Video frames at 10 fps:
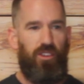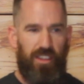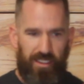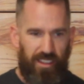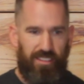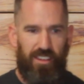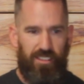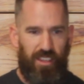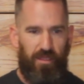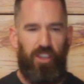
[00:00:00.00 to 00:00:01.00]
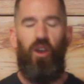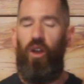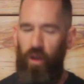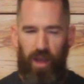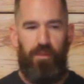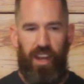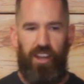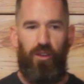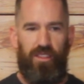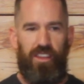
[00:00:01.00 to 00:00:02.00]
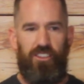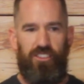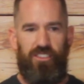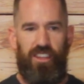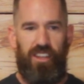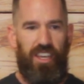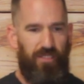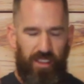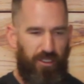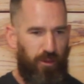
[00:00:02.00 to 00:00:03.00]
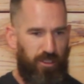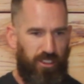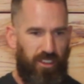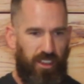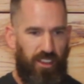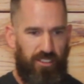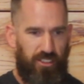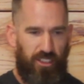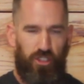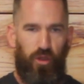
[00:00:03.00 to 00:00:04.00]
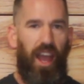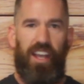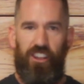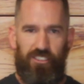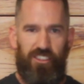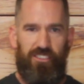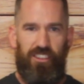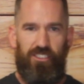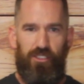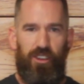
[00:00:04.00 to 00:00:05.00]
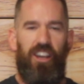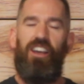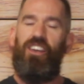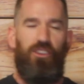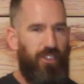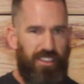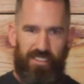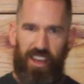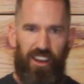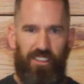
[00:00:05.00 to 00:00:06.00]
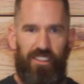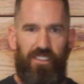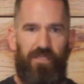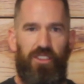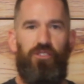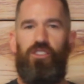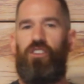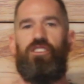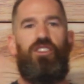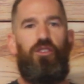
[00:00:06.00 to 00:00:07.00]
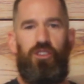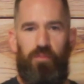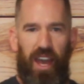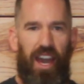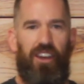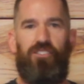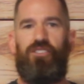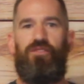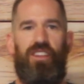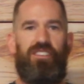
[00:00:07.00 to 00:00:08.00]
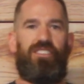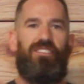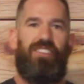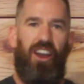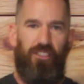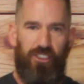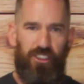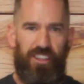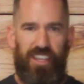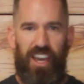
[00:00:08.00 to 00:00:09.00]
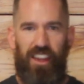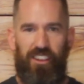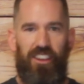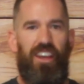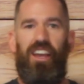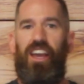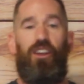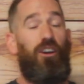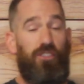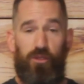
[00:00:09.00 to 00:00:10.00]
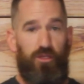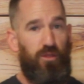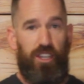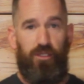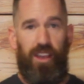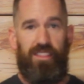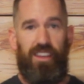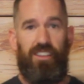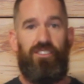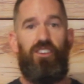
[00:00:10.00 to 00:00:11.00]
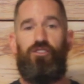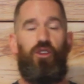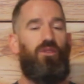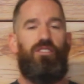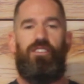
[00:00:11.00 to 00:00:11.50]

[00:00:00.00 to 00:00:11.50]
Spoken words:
you can listen to something and go, oh, I bet I know what they just did. Even if it was just a track you're listening to, you can tell. You start to notice patterns of things that sound good together and all sorts of really great things. So,